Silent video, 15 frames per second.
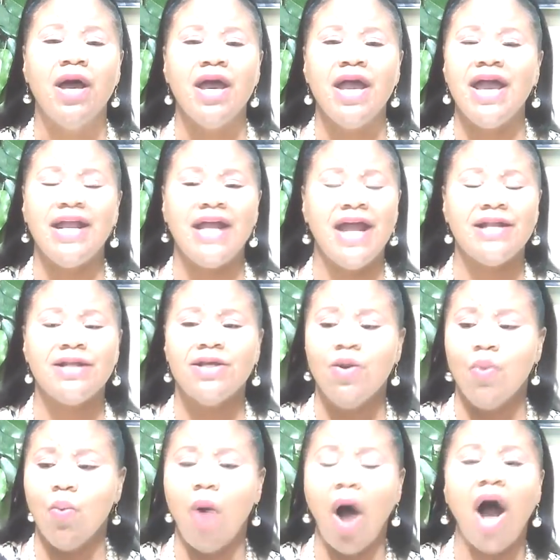he
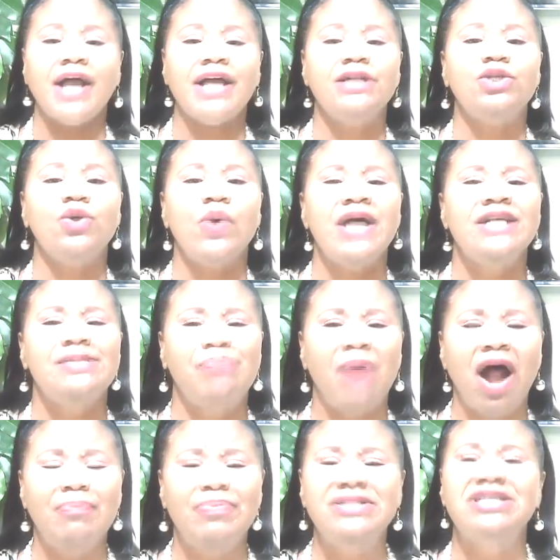didn't walk into his
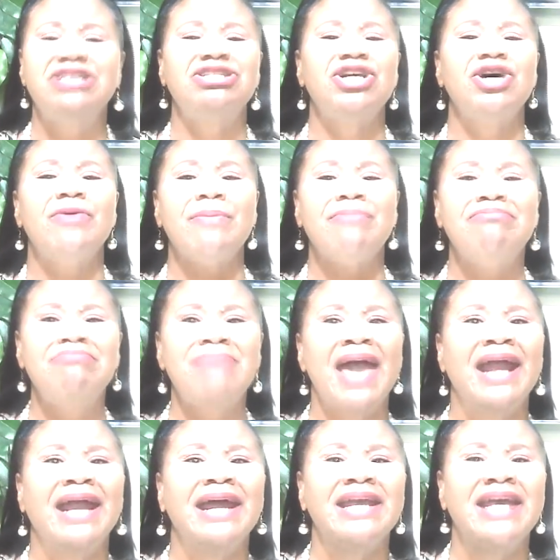purpose until
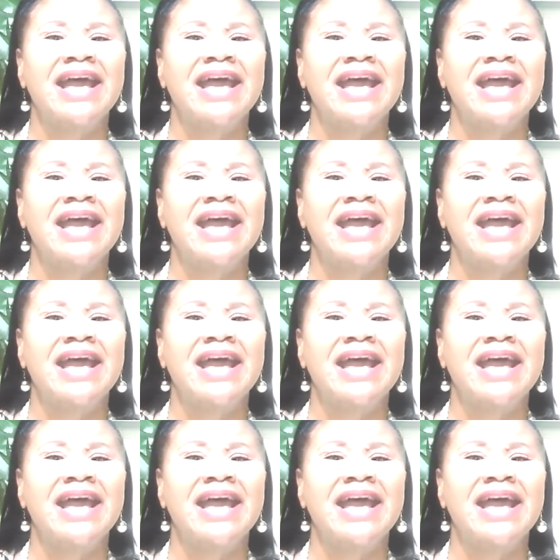many